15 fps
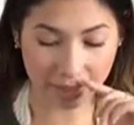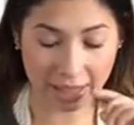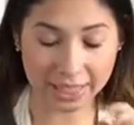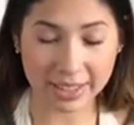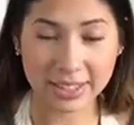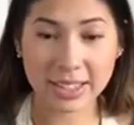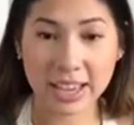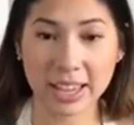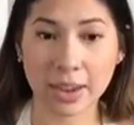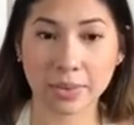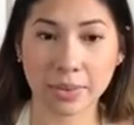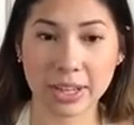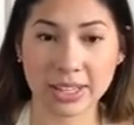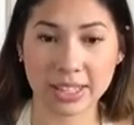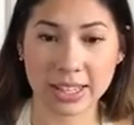And the second
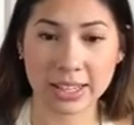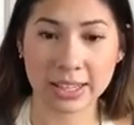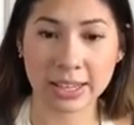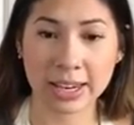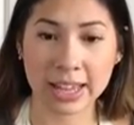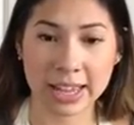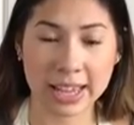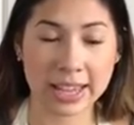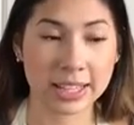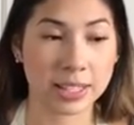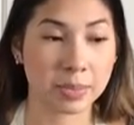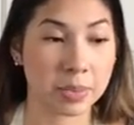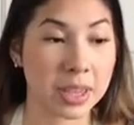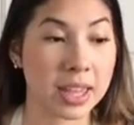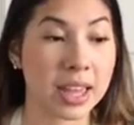reason
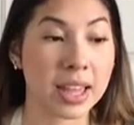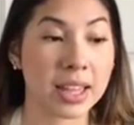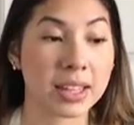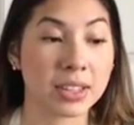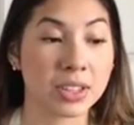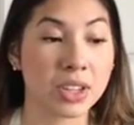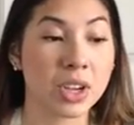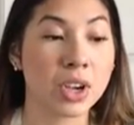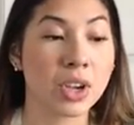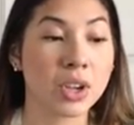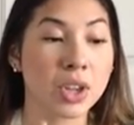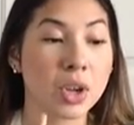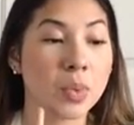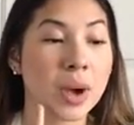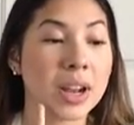is because
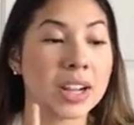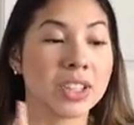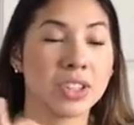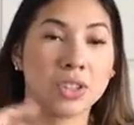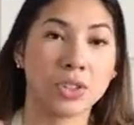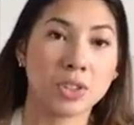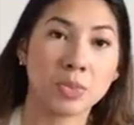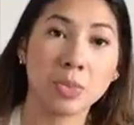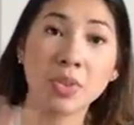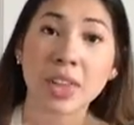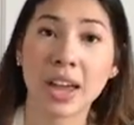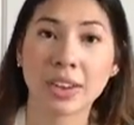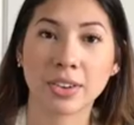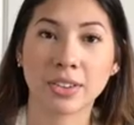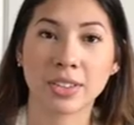you want it to smooth
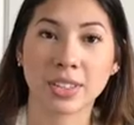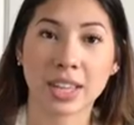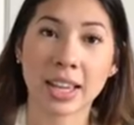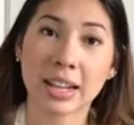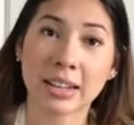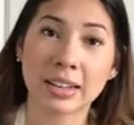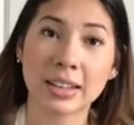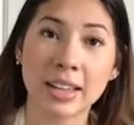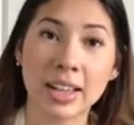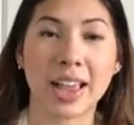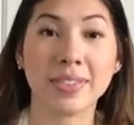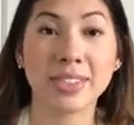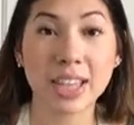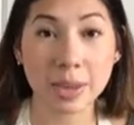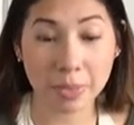out your skin.
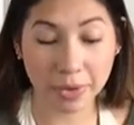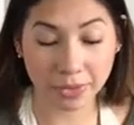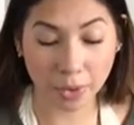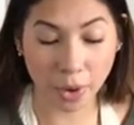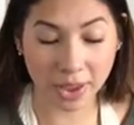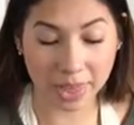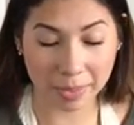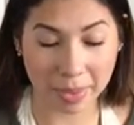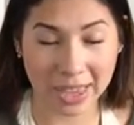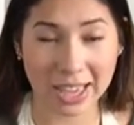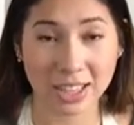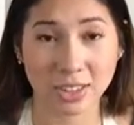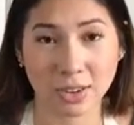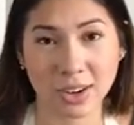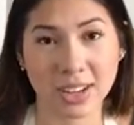I've said before that
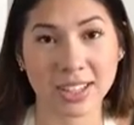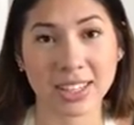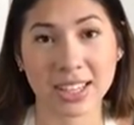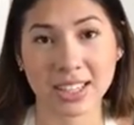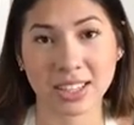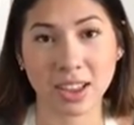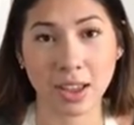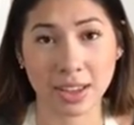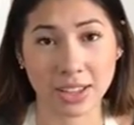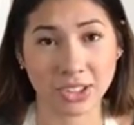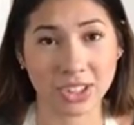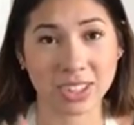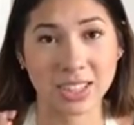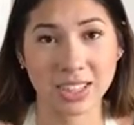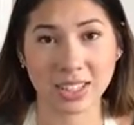baking soda is like salt, it
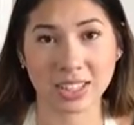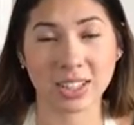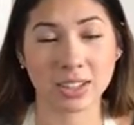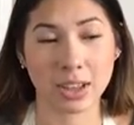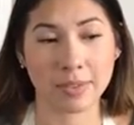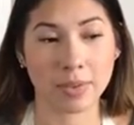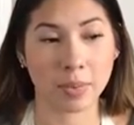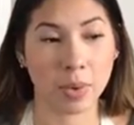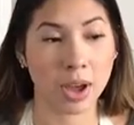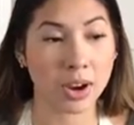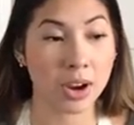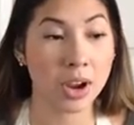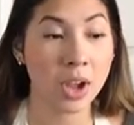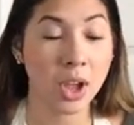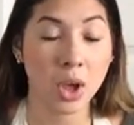just doesn't dissolve in
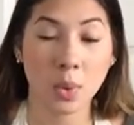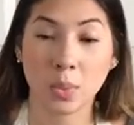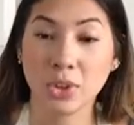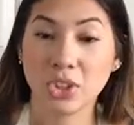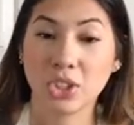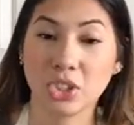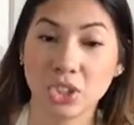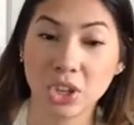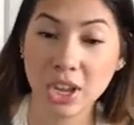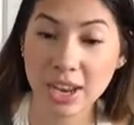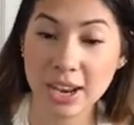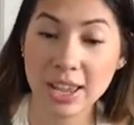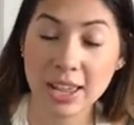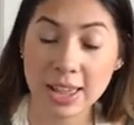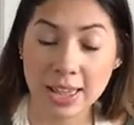water, which is good.